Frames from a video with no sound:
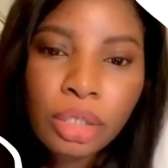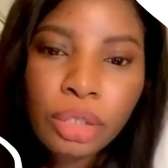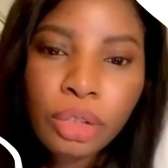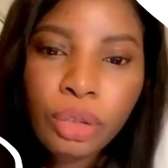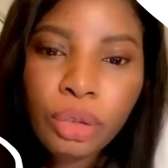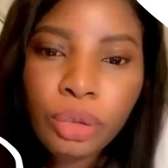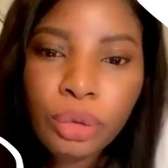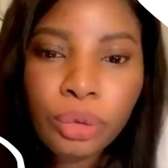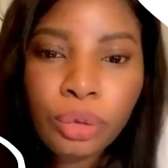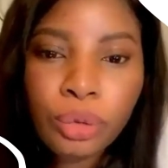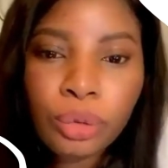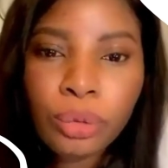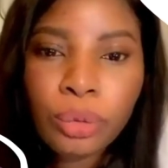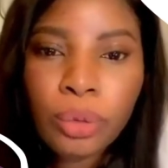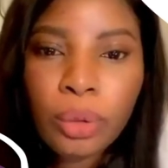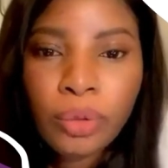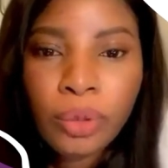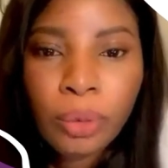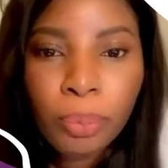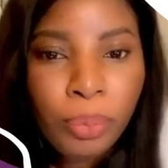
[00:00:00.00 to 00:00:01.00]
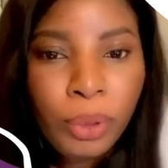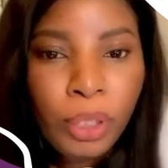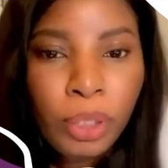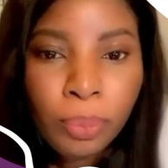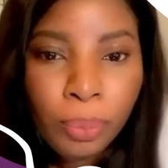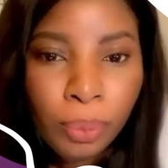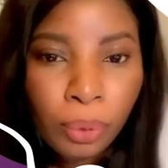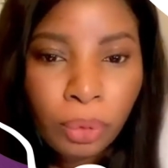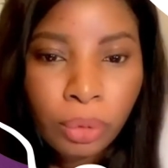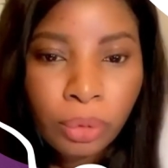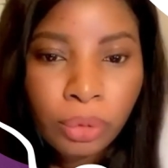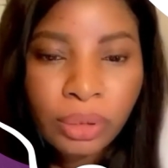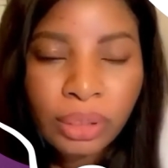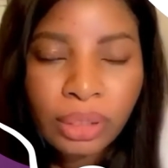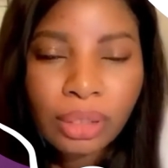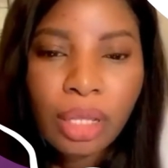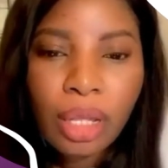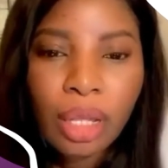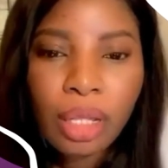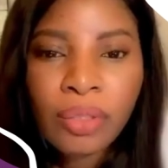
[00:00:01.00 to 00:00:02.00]
to the
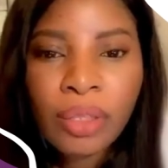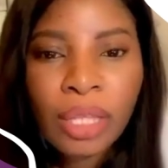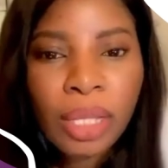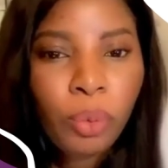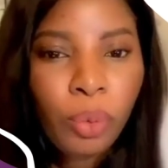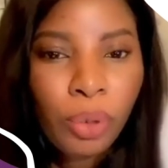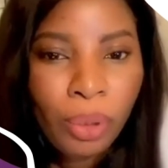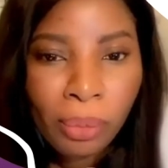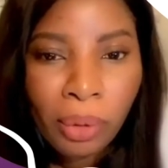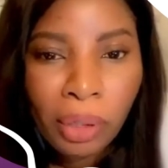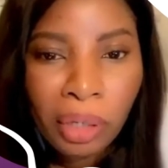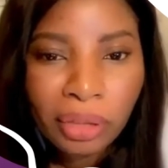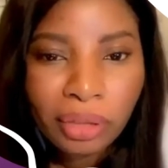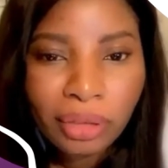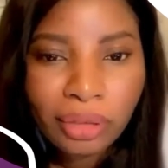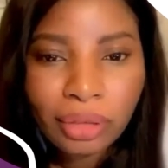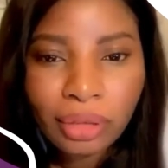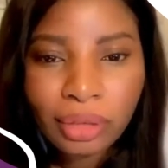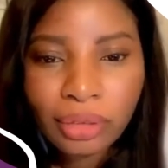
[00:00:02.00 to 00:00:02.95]
peoples, then we must.